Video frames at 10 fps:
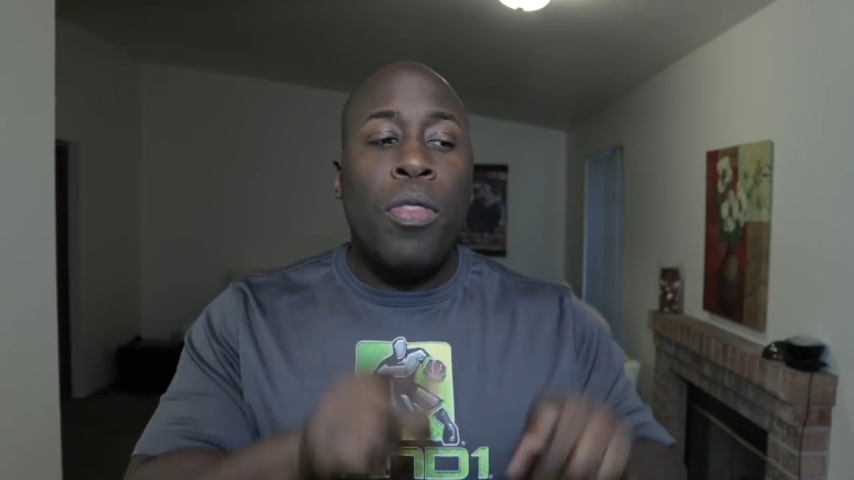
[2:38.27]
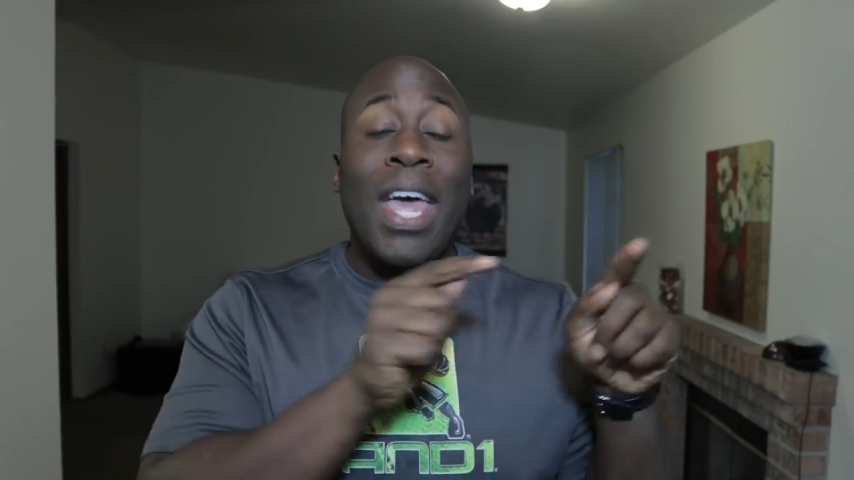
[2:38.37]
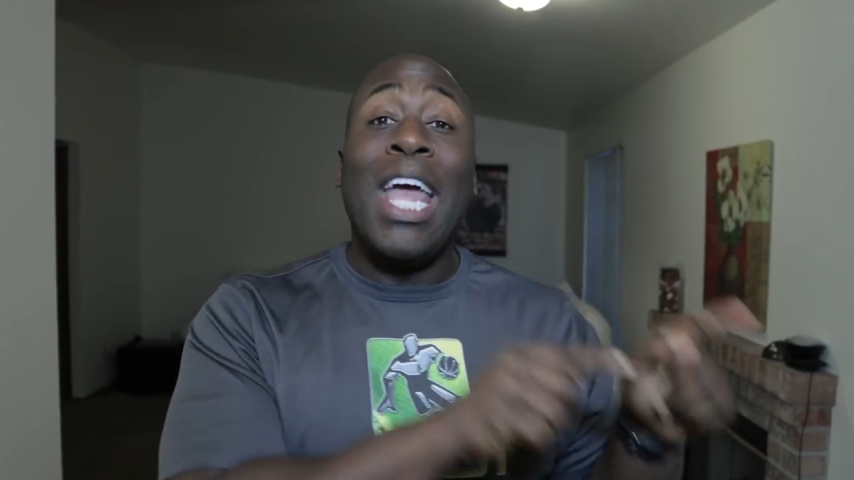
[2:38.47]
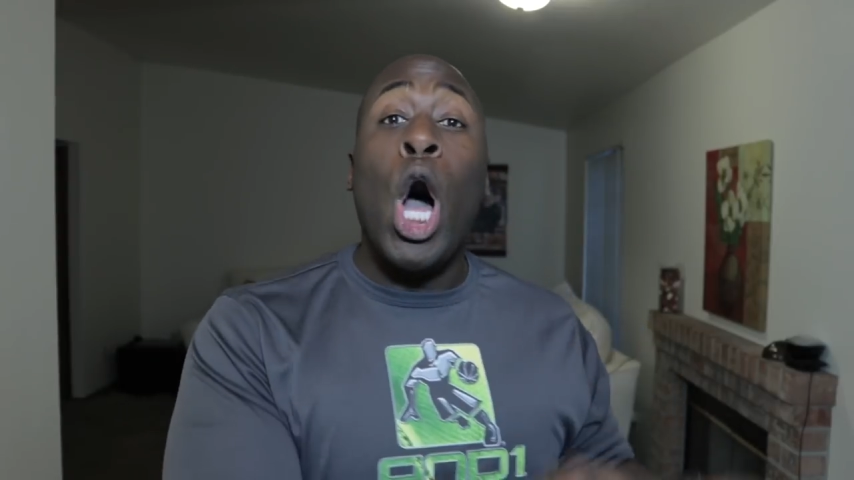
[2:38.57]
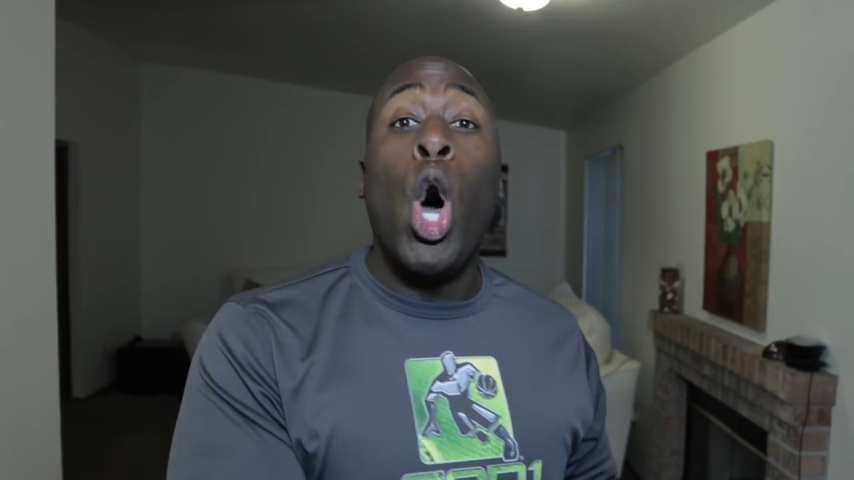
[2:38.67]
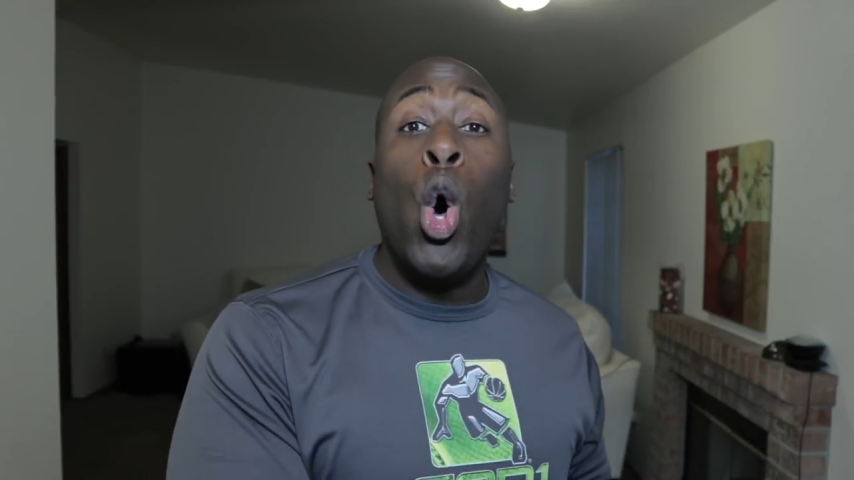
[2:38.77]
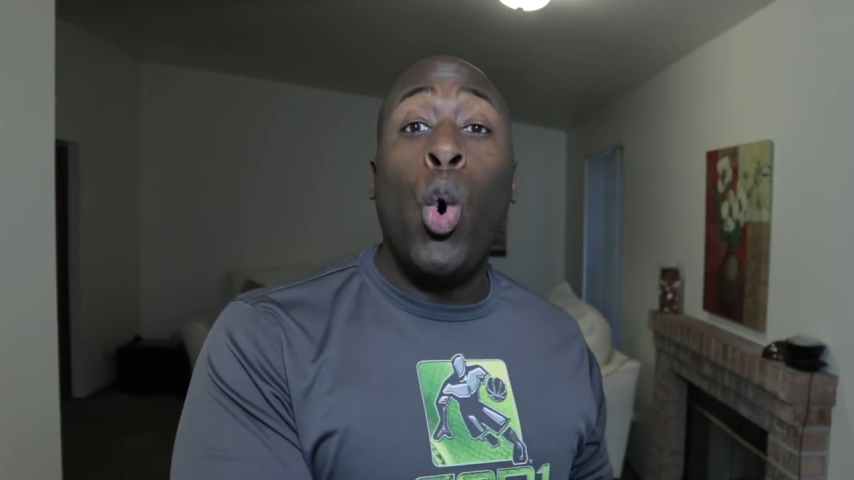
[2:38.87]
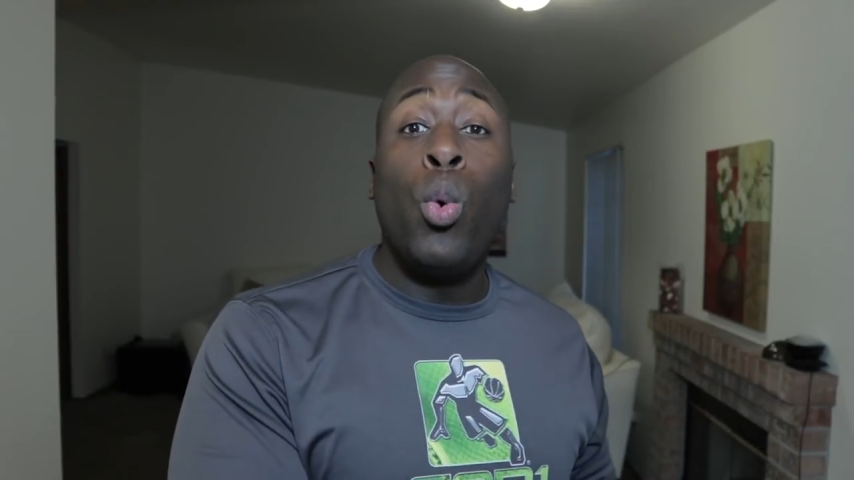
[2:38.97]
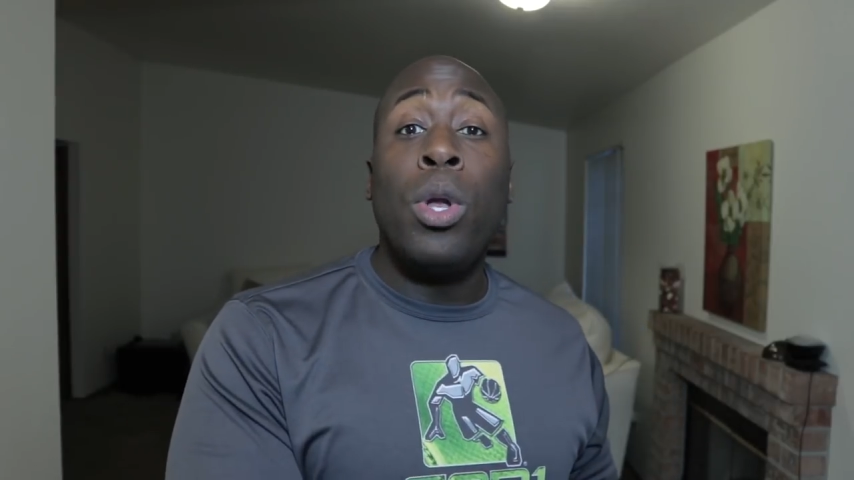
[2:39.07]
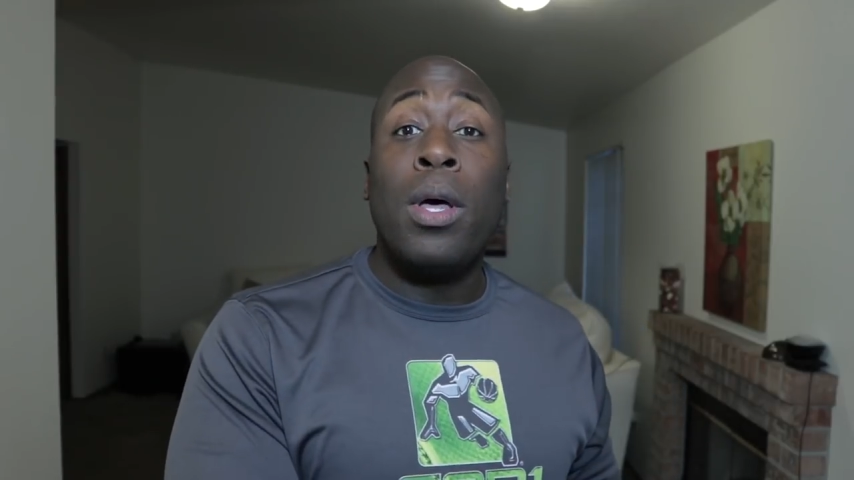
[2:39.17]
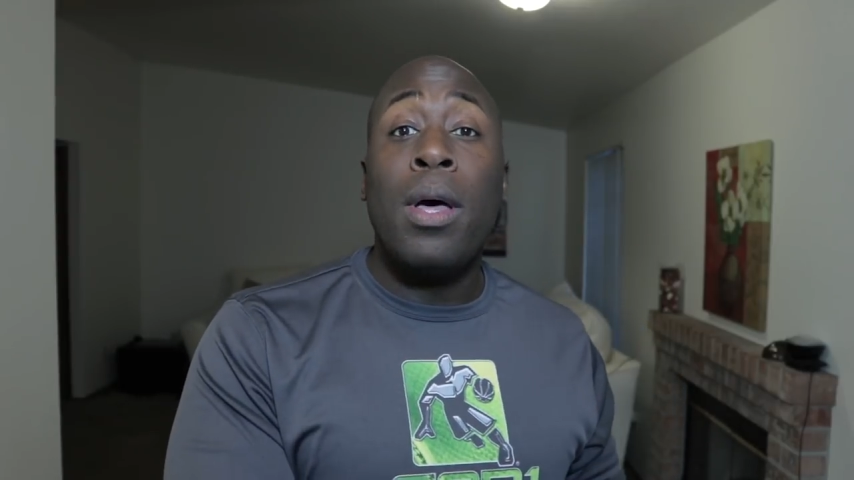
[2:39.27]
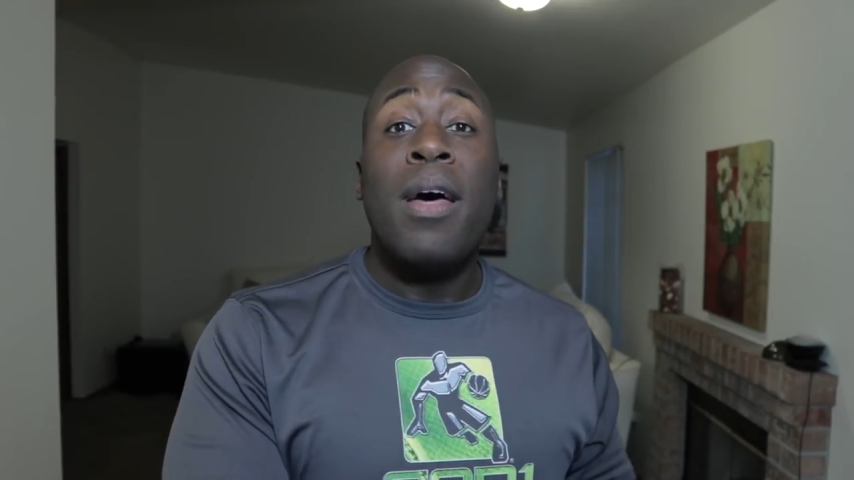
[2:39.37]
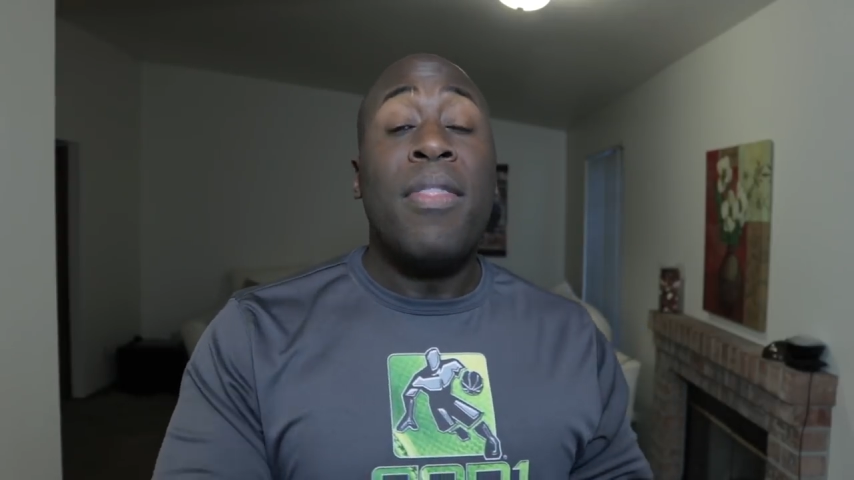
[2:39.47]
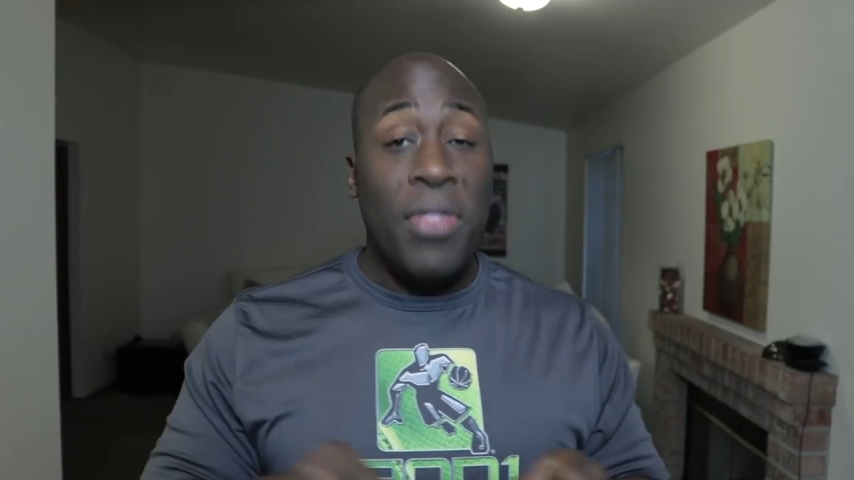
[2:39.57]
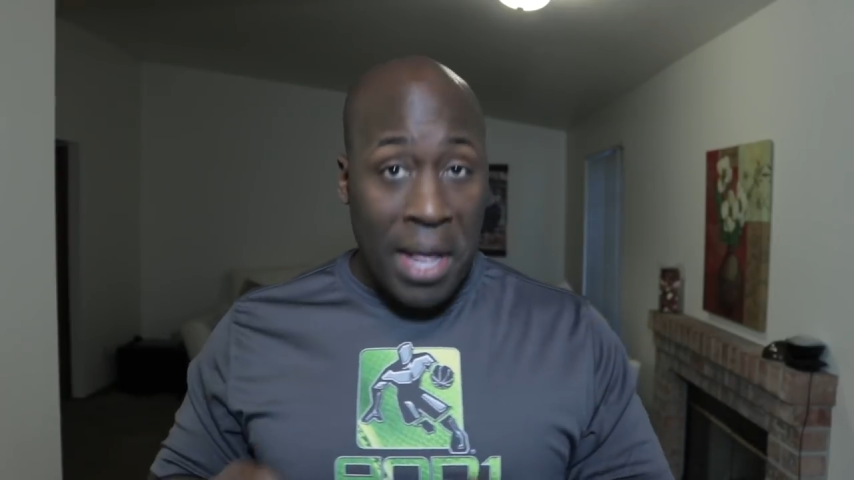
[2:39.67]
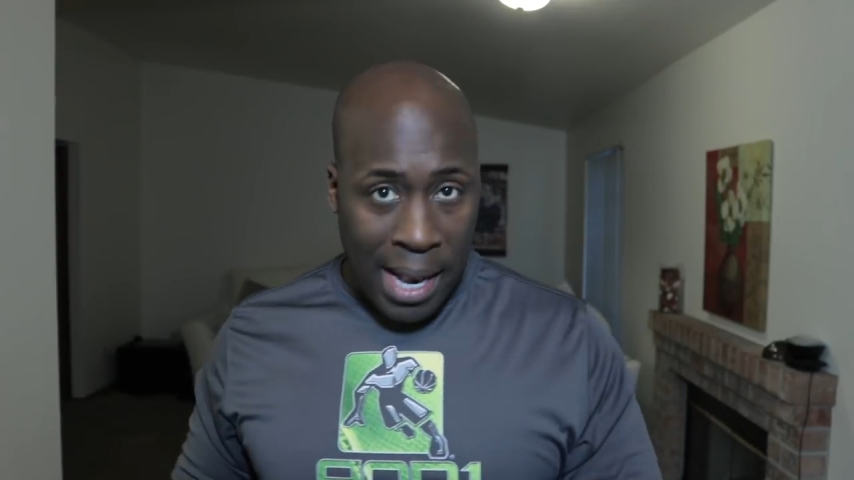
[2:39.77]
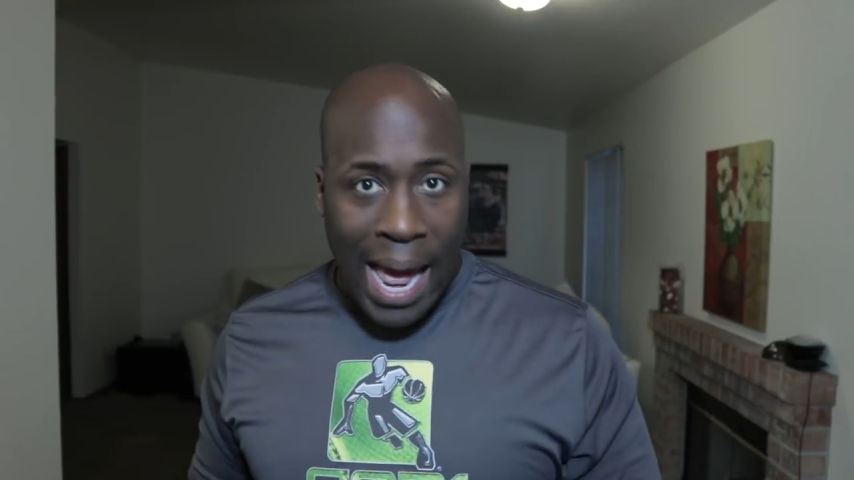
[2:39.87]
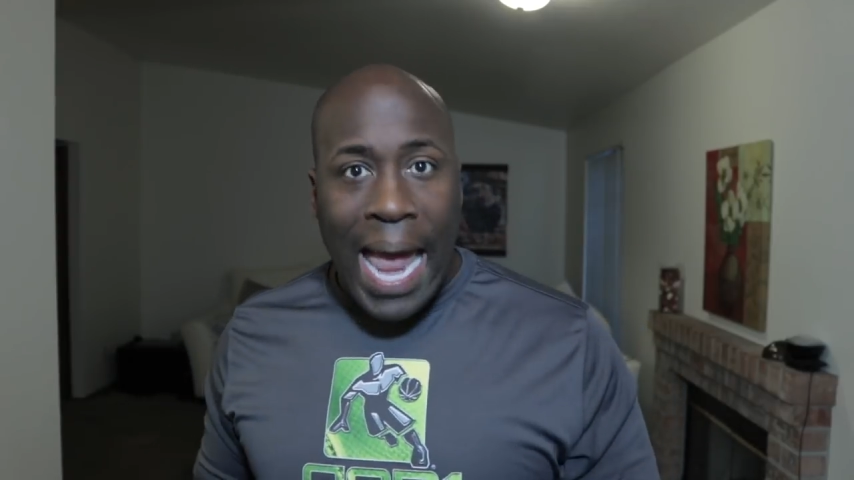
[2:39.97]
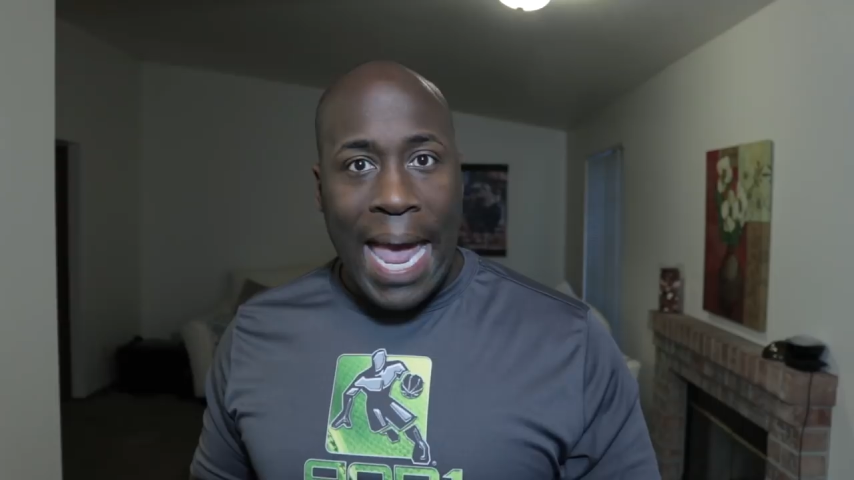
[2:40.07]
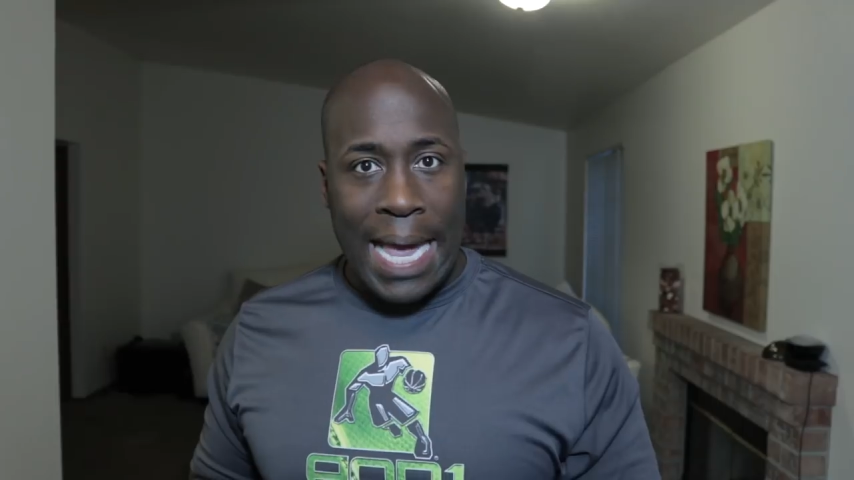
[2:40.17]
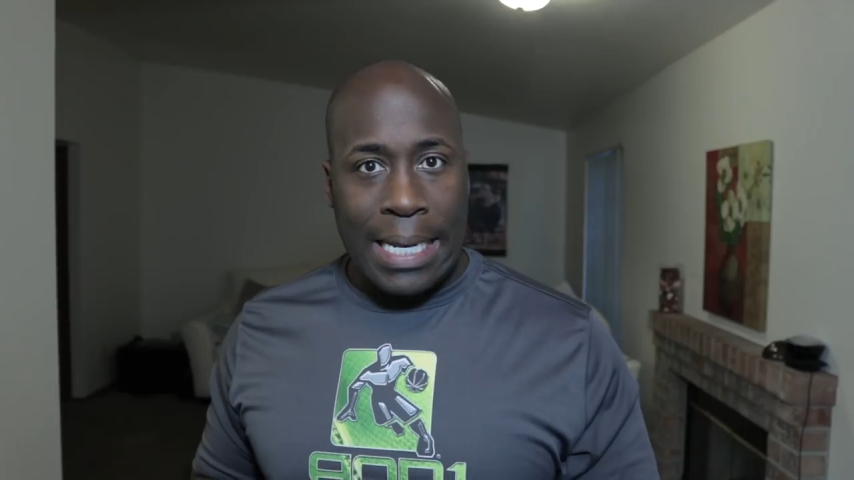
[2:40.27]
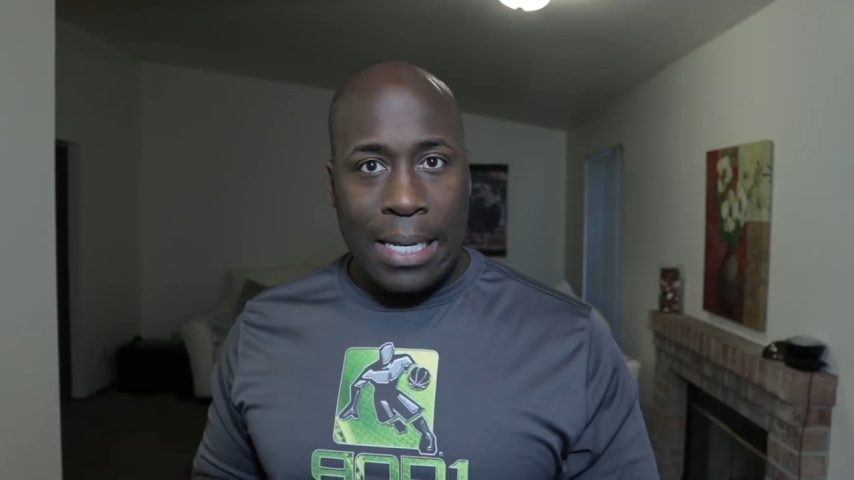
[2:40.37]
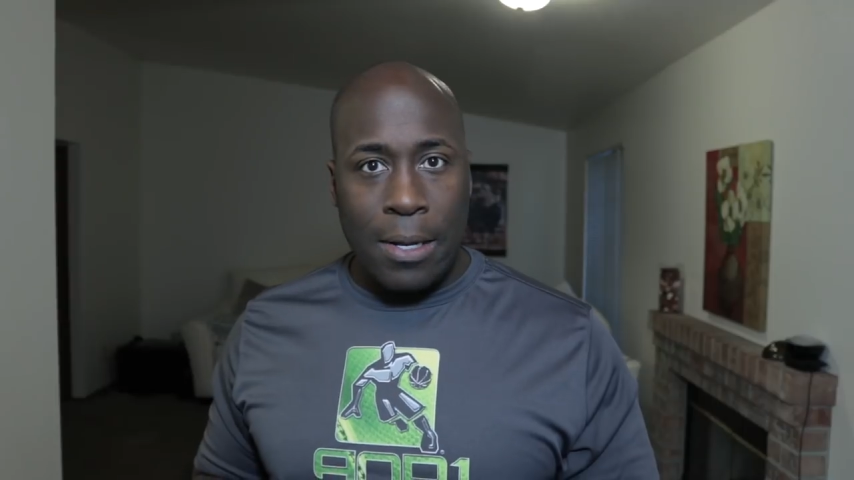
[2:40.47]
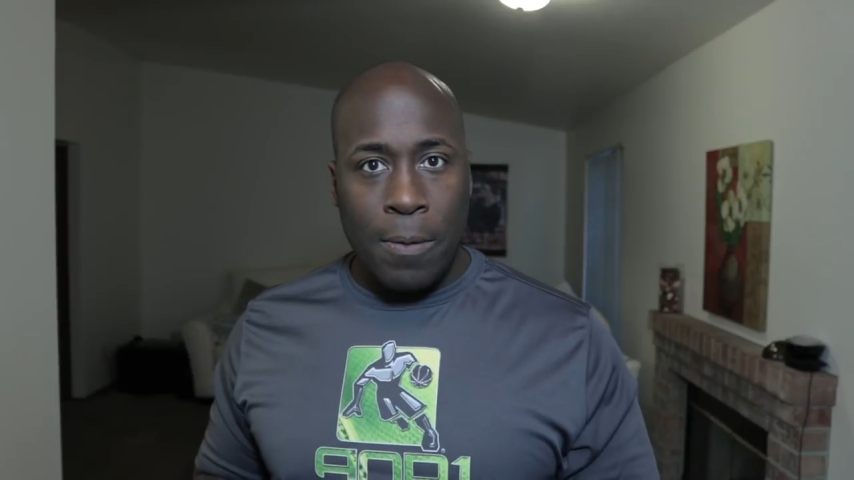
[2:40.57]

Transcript: They own the land.